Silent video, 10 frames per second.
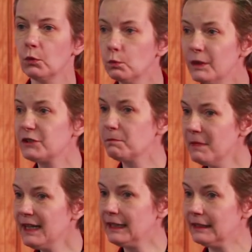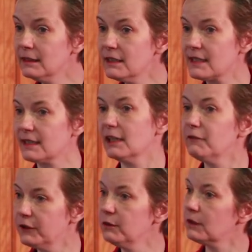Which means,
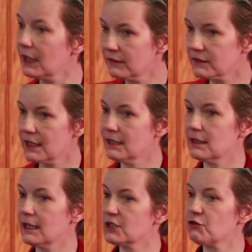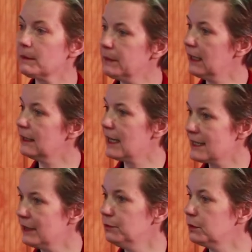if you kind of take, extrapolate that
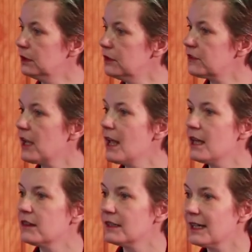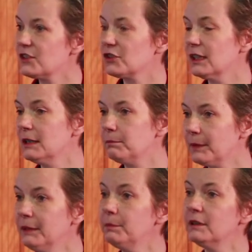outwards, that actually
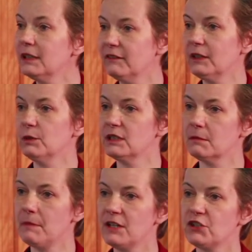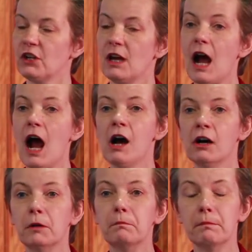people living with dementia
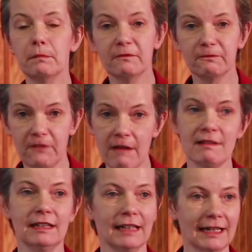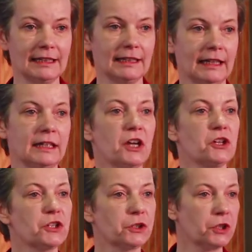are very likely
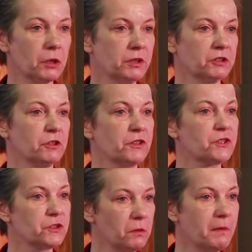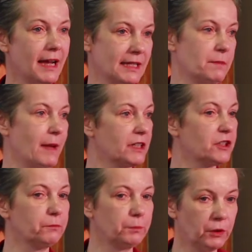to come across some aspect
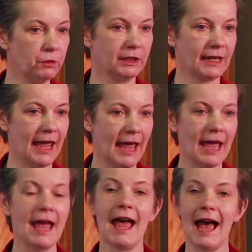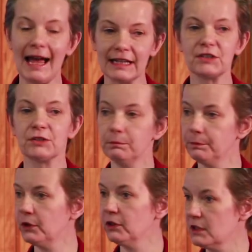of poor care at some
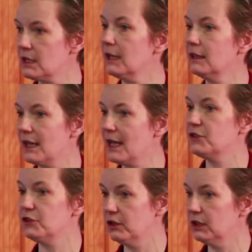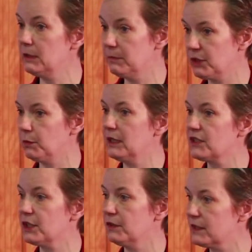point in their journey between
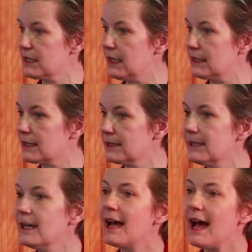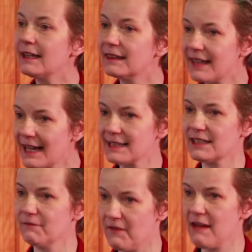services. And that's
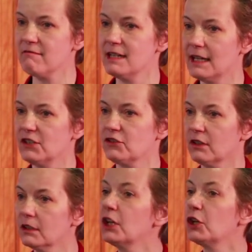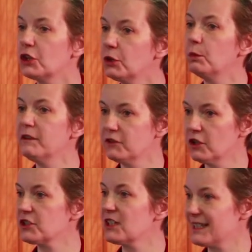the variation that we've
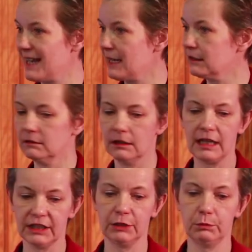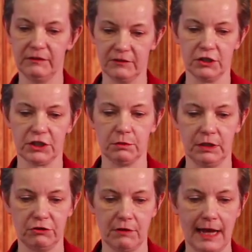got to tackle and that we've got to
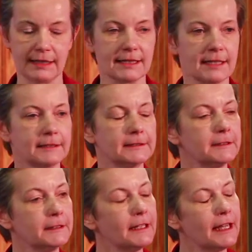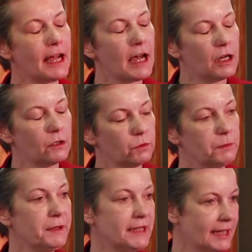address. We
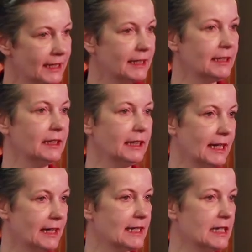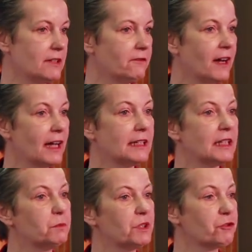particularly identified
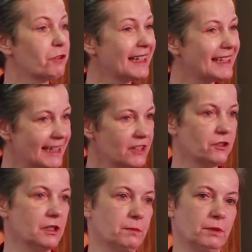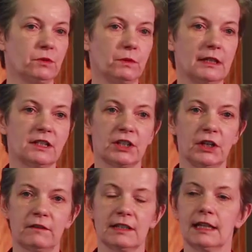that it was transitions between
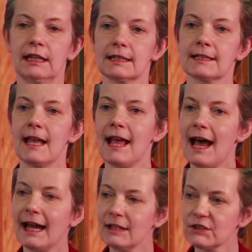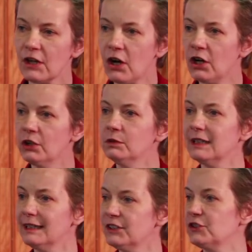services, and it's the whole
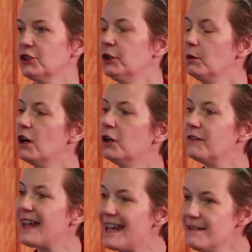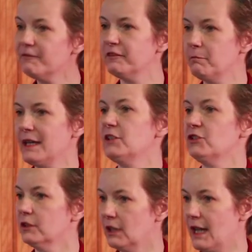issue of information